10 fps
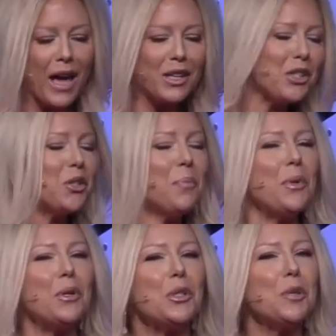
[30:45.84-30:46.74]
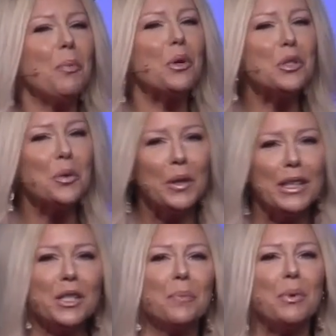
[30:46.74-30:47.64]
am not a super
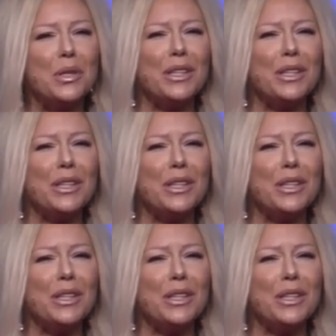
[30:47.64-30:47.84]
sports-oriented